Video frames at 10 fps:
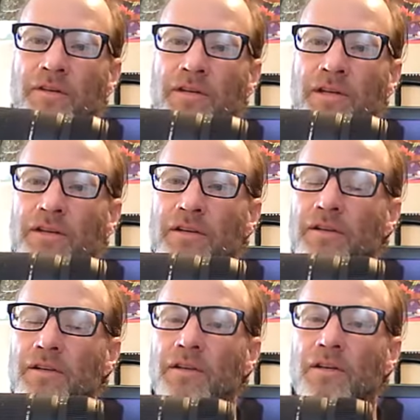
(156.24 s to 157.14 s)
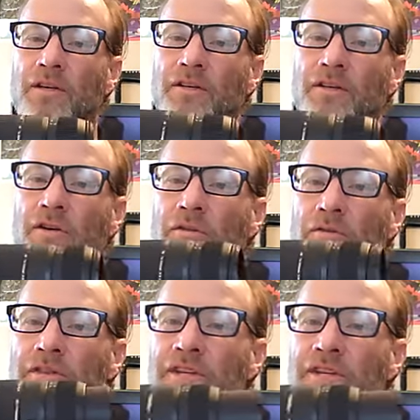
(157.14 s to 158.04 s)
Okay, so
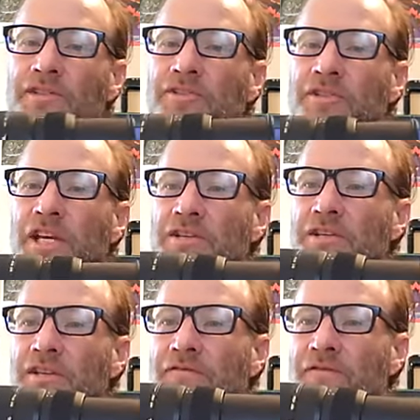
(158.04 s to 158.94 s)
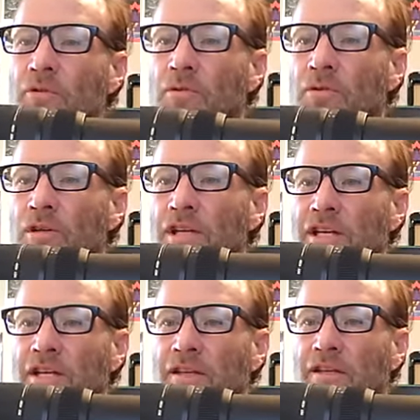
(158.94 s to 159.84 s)
this is changing the focal
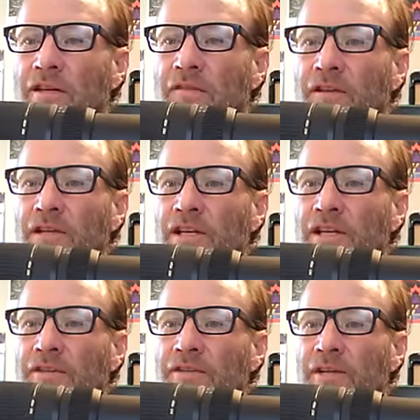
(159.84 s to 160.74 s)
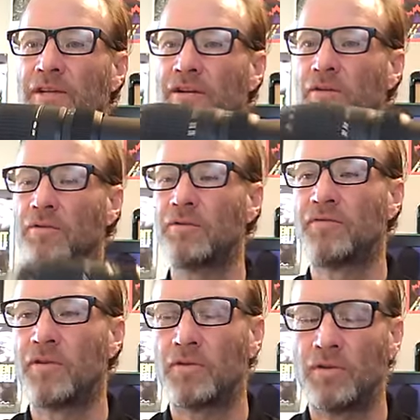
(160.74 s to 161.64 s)
length of the lens, and I'll go through
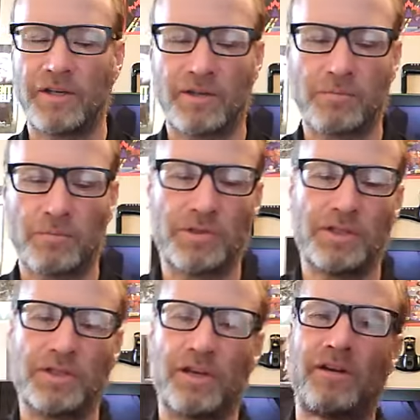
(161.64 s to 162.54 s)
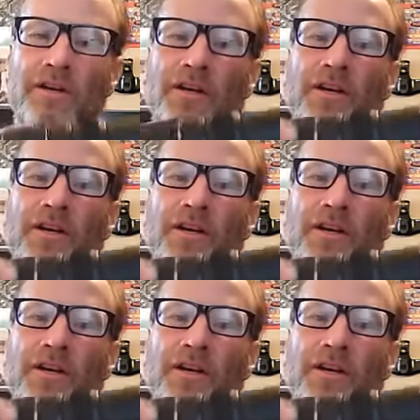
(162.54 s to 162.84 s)
focal length in more detail.